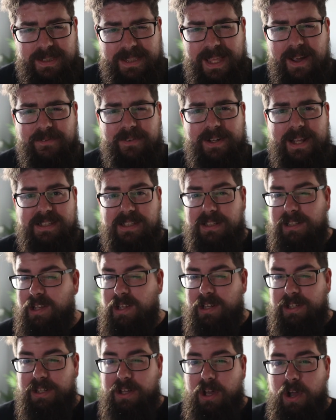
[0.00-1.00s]
Definitely has a
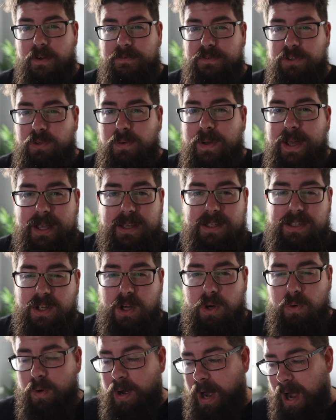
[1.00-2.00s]
learning curve to it.
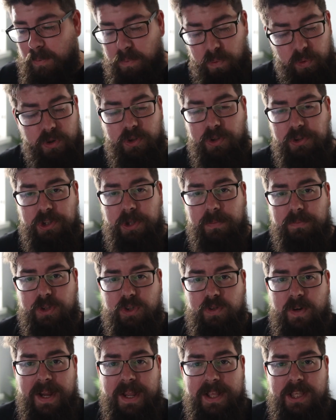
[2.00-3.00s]
So I wouldn't jump
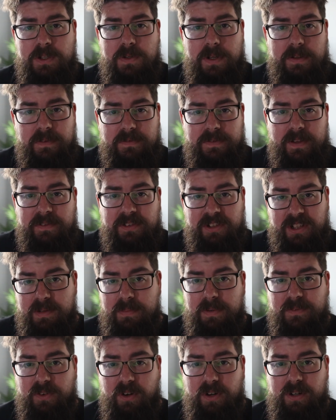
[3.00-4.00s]
straight into it if you've never done
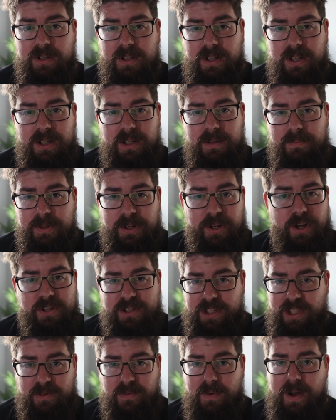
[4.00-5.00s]
it before,
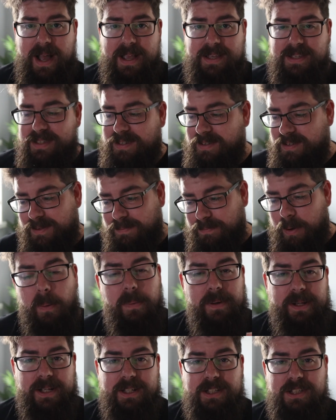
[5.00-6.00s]
because otherwise you're
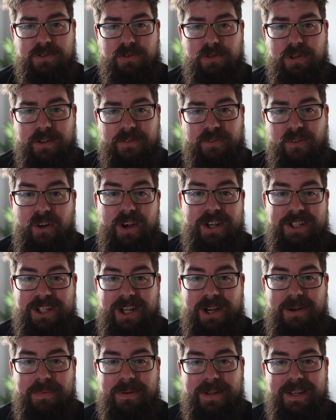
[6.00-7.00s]
probably gonna screw your footage
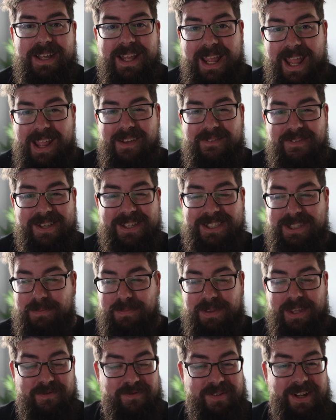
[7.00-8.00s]
up if it's
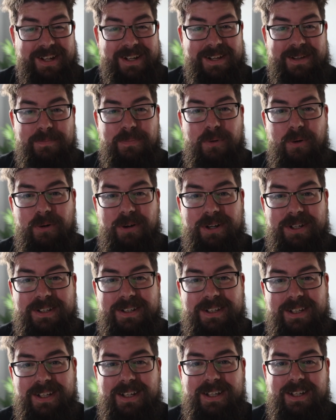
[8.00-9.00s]
something really
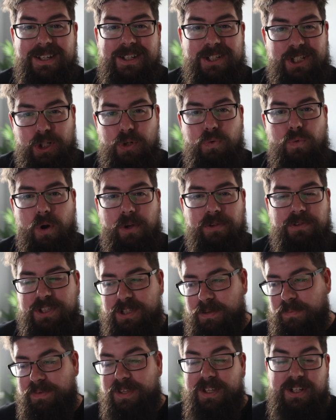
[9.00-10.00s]
important. Shoot on
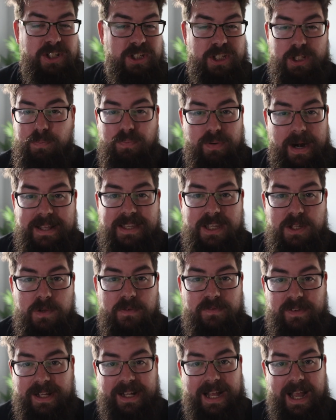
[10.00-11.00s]
something just to practice
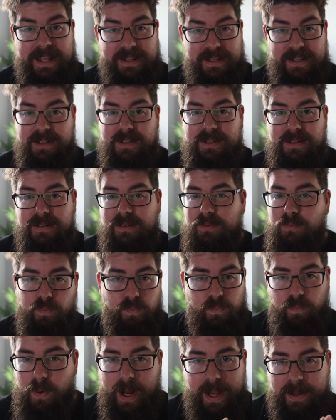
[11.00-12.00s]
with like I did.
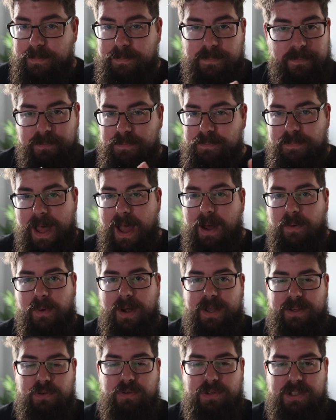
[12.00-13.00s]
Way better
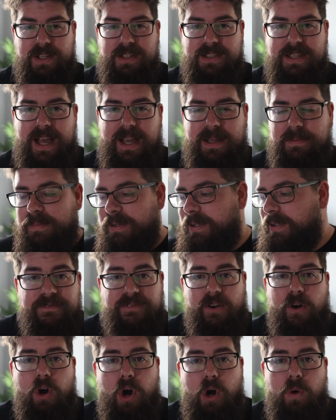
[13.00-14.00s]
way, you see your time.
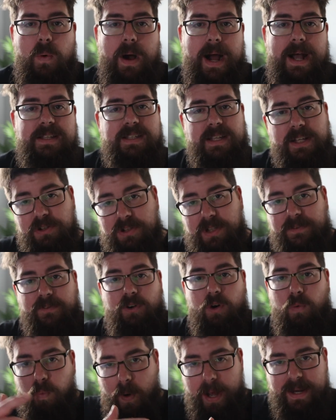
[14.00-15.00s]
Photo wise, I used it
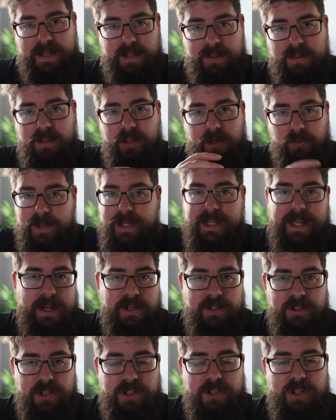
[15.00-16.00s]
for a wedding the
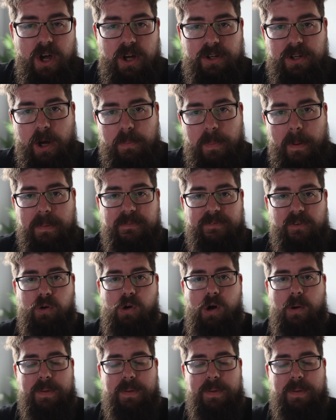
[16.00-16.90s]
weekend just gone. I'll pop a photo